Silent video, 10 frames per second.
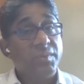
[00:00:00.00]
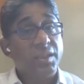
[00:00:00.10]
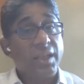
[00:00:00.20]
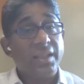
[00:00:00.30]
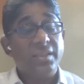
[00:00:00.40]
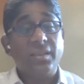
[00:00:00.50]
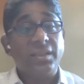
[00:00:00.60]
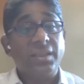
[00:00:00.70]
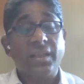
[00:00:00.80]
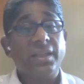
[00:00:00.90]

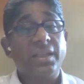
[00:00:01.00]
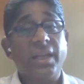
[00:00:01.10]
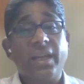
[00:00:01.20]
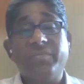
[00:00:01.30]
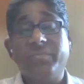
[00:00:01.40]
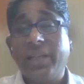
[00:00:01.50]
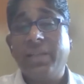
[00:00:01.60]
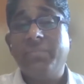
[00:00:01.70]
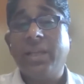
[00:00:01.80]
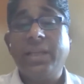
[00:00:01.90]
can have
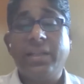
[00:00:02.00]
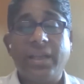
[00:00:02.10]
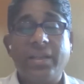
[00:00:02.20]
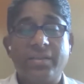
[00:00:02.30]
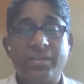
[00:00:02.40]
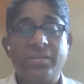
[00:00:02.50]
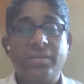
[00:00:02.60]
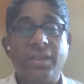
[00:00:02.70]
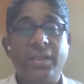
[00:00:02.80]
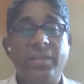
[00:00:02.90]
many, many takers
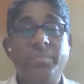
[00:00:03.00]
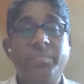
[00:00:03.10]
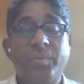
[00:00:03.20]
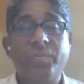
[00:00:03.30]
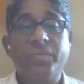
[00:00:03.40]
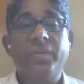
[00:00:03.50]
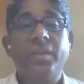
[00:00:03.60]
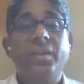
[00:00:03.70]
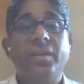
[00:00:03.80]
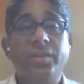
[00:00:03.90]
and improve
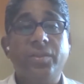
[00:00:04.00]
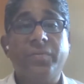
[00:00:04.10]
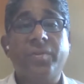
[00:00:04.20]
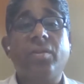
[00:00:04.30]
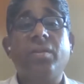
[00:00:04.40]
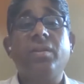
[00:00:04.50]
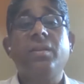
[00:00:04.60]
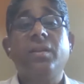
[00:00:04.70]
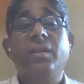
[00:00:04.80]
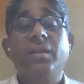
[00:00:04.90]
the
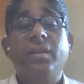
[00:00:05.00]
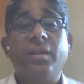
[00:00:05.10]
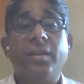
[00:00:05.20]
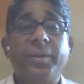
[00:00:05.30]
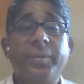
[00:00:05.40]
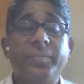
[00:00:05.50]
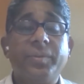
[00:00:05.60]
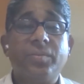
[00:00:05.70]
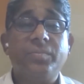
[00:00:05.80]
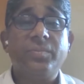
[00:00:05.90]
overall,
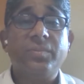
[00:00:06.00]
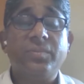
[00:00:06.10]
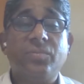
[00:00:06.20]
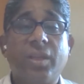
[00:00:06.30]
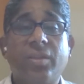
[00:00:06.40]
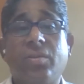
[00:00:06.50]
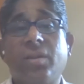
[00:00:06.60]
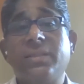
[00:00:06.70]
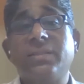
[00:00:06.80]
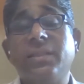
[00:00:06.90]
what I
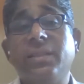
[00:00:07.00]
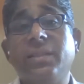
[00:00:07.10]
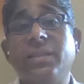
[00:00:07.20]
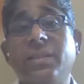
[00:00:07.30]
call as the